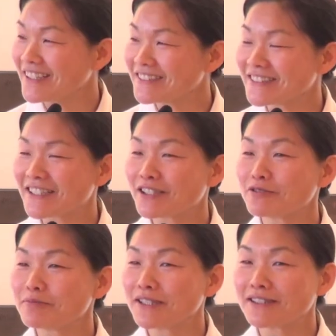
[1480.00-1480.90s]
instead
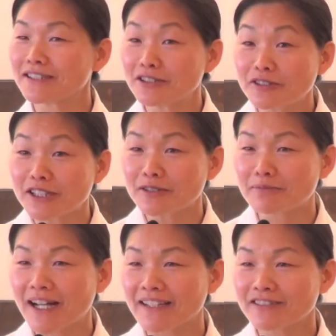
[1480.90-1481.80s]
of being deluded
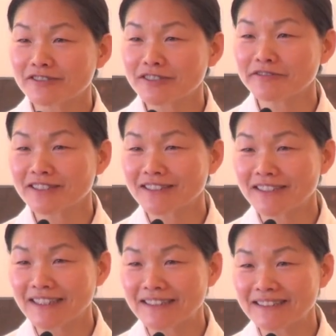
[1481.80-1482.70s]
by trivial
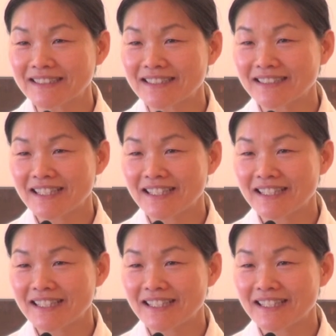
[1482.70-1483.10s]
things,